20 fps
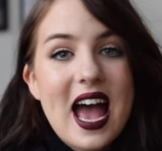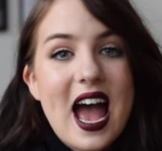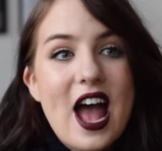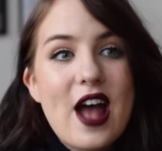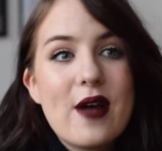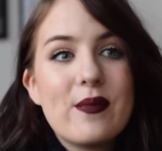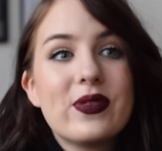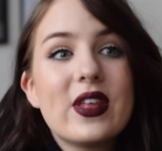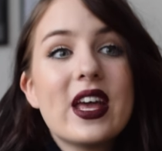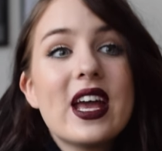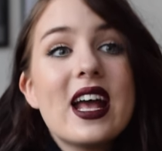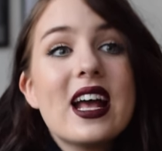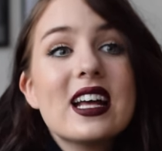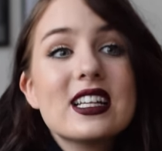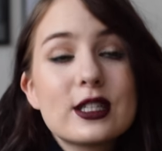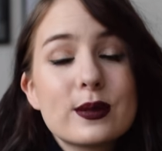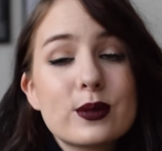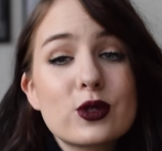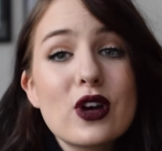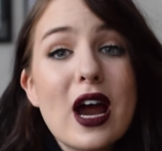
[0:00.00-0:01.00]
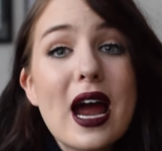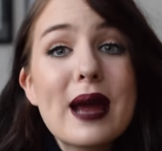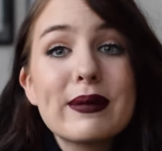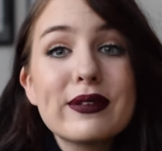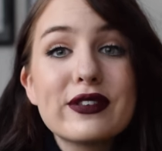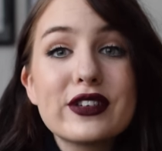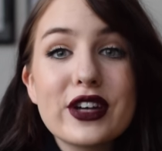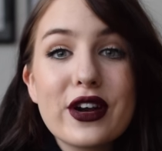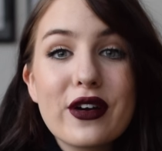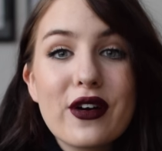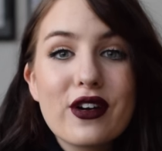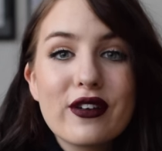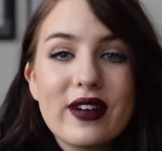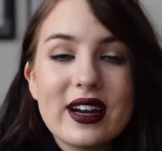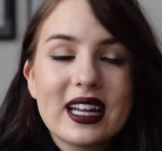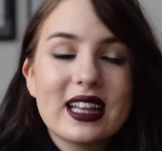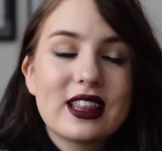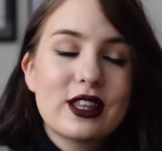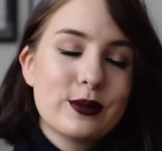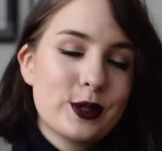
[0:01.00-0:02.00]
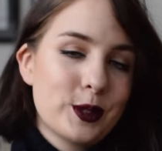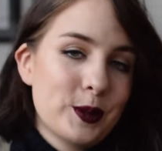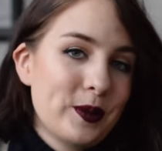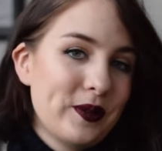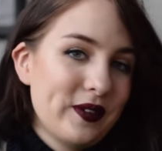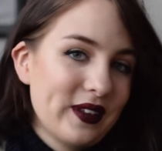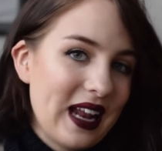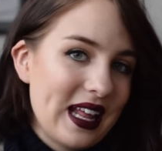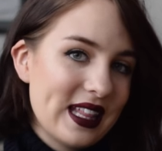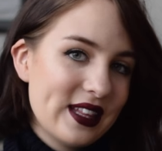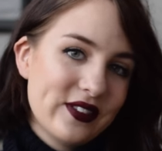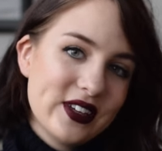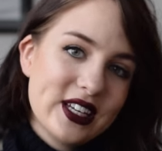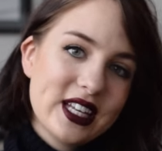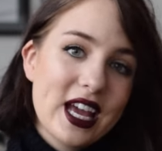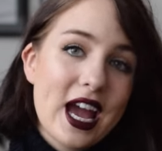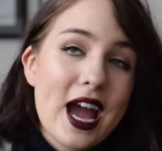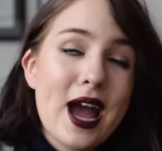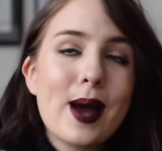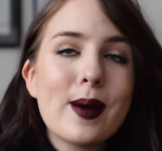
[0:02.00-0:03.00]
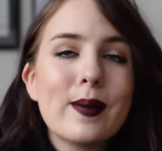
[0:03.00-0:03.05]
um, subscribe if you don't already, thumbs up if you like the video,